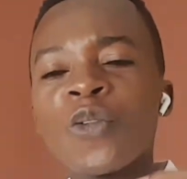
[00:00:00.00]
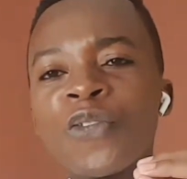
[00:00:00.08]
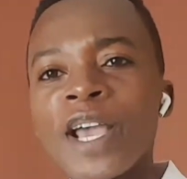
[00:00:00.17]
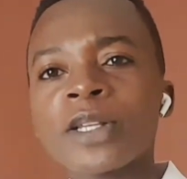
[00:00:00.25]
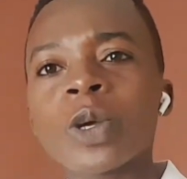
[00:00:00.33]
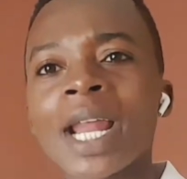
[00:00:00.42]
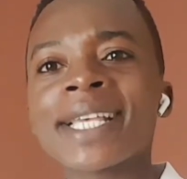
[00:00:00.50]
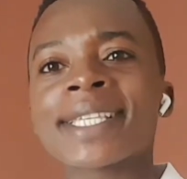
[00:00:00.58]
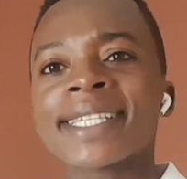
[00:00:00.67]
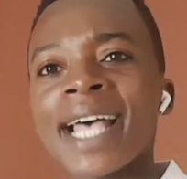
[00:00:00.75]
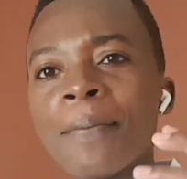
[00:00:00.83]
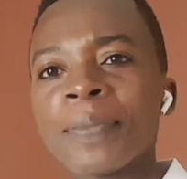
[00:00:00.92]
factorize
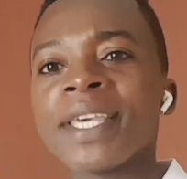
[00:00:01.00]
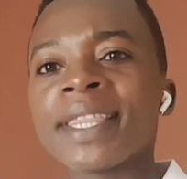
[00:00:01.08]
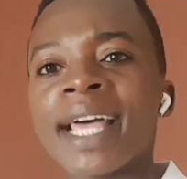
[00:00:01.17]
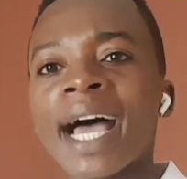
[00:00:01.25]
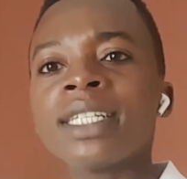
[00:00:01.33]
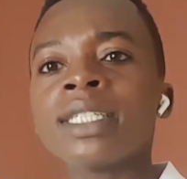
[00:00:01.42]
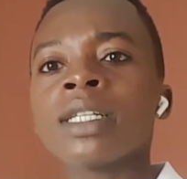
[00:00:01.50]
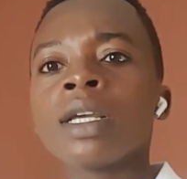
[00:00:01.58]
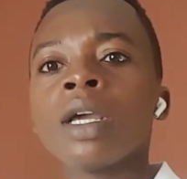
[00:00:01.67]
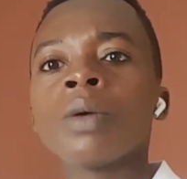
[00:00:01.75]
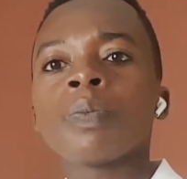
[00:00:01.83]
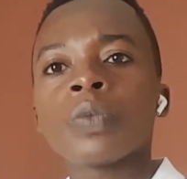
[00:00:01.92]
something that
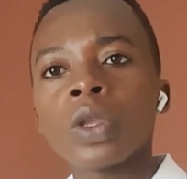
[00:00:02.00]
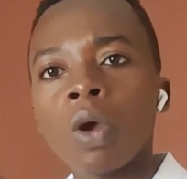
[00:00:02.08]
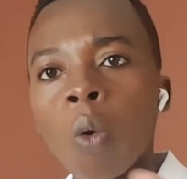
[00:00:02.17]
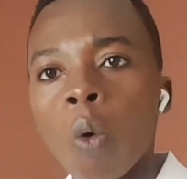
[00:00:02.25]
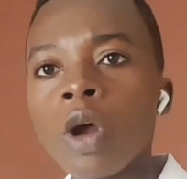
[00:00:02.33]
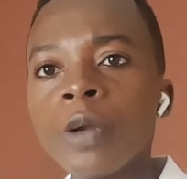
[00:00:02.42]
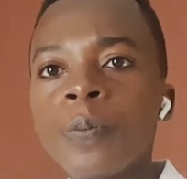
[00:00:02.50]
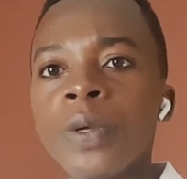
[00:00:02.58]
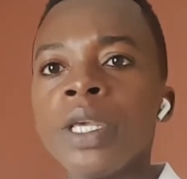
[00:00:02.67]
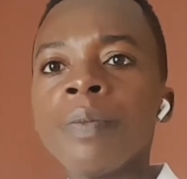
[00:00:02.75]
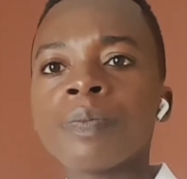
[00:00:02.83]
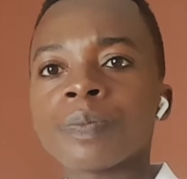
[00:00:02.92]
won't
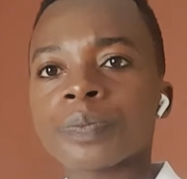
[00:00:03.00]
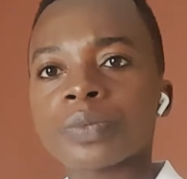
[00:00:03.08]
be,